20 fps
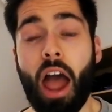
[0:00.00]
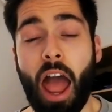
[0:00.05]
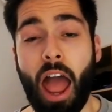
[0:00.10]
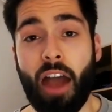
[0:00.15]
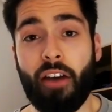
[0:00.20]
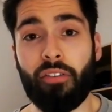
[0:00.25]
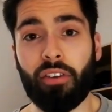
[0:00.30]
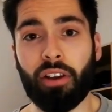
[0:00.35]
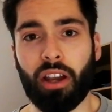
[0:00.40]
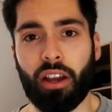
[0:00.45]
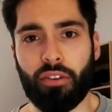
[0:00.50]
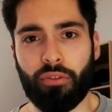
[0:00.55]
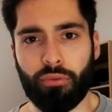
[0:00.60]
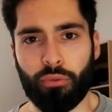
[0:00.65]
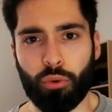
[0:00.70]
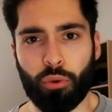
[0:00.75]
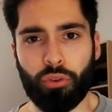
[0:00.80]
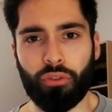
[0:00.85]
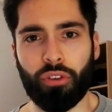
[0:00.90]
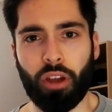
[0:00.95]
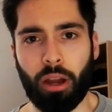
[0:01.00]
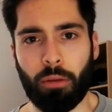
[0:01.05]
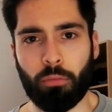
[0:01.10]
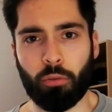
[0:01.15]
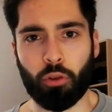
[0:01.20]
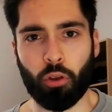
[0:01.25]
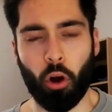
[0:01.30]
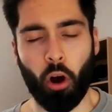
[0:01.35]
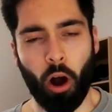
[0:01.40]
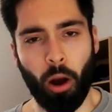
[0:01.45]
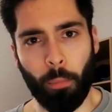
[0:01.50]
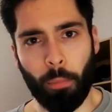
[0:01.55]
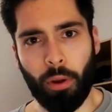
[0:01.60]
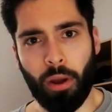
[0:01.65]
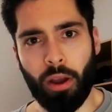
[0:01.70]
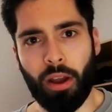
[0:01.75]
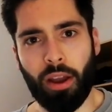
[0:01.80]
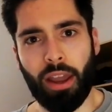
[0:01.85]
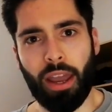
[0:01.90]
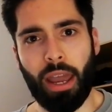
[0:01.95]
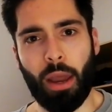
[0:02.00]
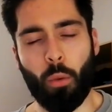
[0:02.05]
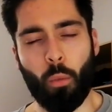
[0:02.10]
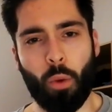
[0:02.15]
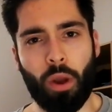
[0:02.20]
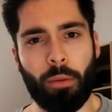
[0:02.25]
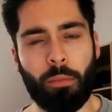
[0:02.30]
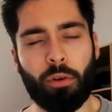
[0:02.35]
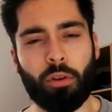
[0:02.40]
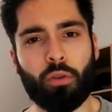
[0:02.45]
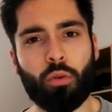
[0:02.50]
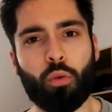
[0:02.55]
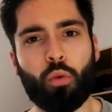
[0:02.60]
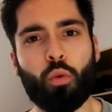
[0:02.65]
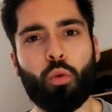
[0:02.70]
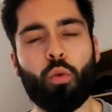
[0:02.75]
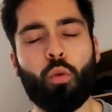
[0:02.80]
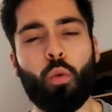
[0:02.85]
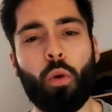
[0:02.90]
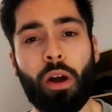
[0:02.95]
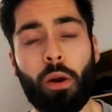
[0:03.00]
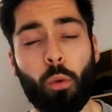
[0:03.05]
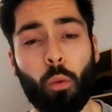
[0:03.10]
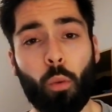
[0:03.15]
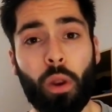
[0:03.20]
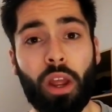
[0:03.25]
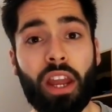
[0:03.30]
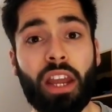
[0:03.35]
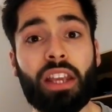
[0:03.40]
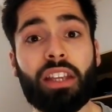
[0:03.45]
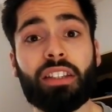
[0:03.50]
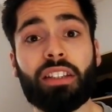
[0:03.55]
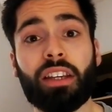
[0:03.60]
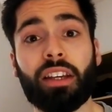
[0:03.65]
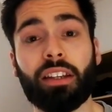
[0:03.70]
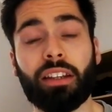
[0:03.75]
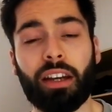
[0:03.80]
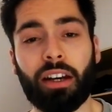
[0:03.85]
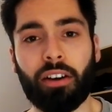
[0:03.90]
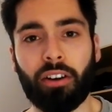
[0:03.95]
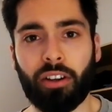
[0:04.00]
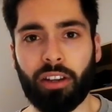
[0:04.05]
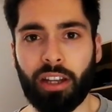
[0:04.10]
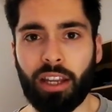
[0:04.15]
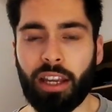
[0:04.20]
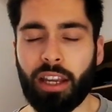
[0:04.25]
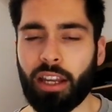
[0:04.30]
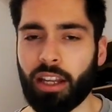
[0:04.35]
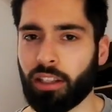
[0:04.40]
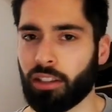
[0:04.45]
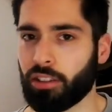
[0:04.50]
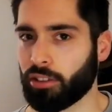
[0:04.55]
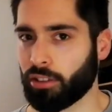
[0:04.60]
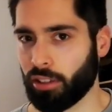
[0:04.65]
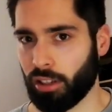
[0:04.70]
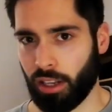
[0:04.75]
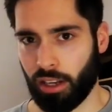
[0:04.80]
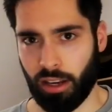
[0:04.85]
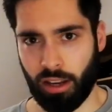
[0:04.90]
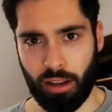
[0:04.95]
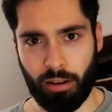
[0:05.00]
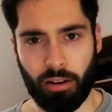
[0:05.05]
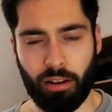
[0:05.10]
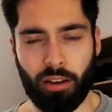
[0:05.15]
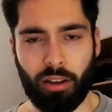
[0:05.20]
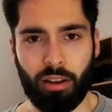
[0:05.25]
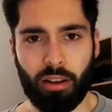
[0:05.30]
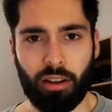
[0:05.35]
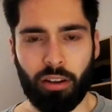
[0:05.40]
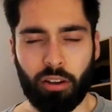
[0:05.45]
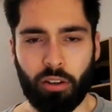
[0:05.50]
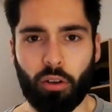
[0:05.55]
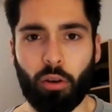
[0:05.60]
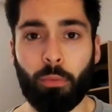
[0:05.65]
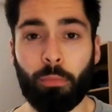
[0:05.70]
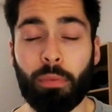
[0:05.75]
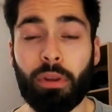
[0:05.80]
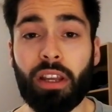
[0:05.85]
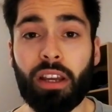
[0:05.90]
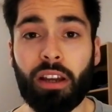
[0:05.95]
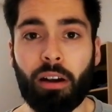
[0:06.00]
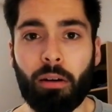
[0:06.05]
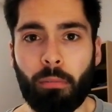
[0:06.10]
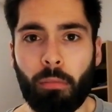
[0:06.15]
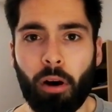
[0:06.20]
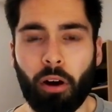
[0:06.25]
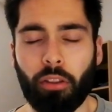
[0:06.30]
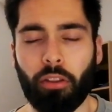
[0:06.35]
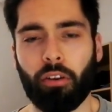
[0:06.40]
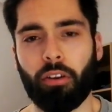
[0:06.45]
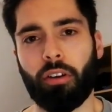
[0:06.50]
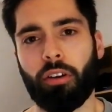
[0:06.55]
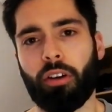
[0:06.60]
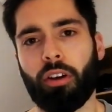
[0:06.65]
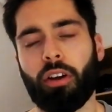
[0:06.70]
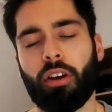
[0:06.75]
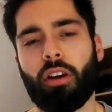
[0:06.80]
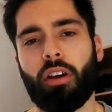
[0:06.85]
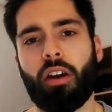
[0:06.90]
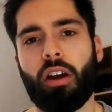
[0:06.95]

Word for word: having a full-time job and women who were raising their kids and, and you know, being a mother.